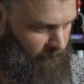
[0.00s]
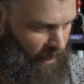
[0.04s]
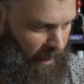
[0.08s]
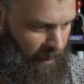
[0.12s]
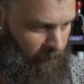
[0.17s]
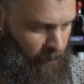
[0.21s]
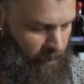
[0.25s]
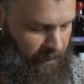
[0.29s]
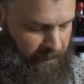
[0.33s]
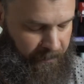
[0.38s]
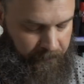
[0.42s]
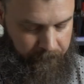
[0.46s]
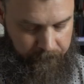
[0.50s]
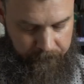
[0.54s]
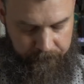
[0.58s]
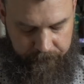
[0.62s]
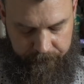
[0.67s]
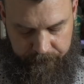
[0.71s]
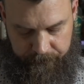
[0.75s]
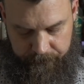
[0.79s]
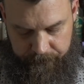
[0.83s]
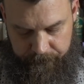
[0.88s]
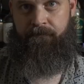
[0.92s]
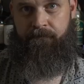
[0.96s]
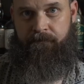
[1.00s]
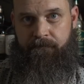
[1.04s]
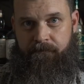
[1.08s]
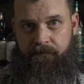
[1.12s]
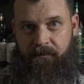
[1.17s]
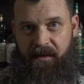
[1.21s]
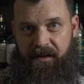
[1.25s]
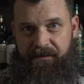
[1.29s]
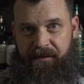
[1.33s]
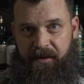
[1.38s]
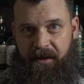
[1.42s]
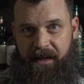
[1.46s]
I wouldn't.
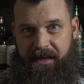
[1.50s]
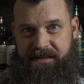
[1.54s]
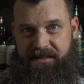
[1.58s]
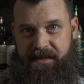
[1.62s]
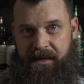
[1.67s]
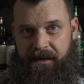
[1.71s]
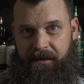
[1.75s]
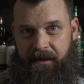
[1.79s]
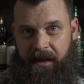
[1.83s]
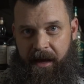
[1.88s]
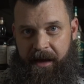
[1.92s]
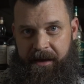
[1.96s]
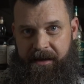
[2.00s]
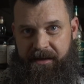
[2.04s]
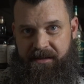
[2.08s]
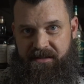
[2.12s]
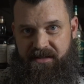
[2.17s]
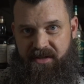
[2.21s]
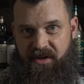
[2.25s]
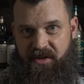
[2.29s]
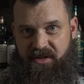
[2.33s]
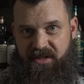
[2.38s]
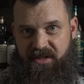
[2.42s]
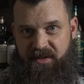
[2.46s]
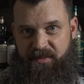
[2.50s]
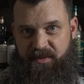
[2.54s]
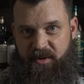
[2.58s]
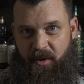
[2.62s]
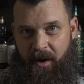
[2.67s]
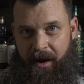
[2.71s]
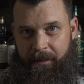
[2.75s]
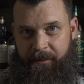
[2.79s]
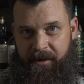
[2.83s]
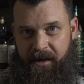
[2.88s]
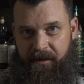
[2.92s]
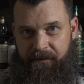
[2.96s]
If you liked it, hit like, consider
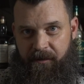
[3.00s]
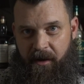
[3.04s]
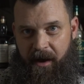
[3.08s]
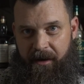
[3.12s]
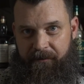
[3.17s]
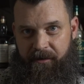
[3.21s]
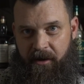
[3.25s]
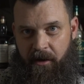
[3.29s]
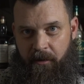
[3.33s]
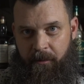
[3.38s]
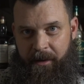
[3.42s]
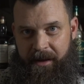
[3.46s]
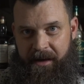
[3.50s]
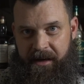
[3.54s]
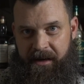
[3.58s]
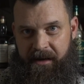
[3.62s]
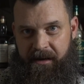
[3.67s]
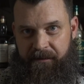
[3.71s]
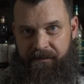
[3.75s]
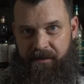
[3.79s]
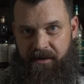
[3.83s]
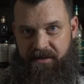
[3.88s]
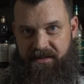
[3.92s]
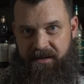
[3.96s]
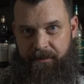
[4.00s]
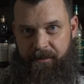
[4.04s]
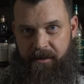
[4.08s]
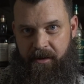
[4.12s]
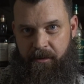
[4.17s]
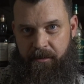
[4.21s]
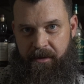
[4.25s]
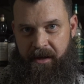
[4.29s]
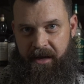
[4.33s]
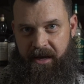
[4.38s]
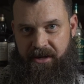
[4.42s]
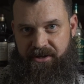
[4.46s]
subscribing if you haven't already, and if there's something
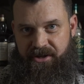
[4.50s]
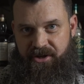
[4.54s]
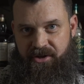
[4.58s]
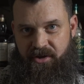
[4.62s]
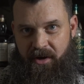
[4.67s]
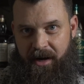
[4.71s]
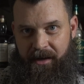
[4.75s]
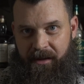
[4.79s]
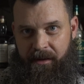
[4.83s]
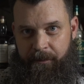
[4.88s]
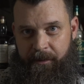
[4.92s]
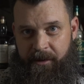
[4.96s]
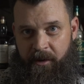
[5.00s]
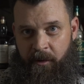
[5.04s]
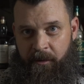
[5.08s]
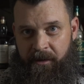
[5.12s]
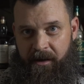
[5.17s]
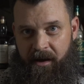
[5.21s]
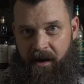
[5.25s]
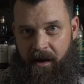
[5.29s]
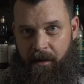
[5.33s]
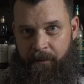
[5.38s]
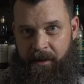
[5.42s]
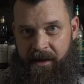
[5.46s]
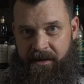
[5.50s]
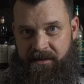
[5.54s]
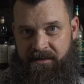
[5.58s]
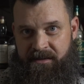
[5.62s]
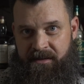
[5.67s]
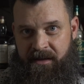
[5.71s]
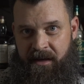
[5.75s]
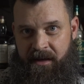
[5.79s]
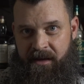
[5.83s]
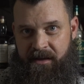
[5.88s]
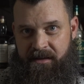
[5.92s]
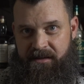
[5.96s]
you think I should try, let me know in the comments.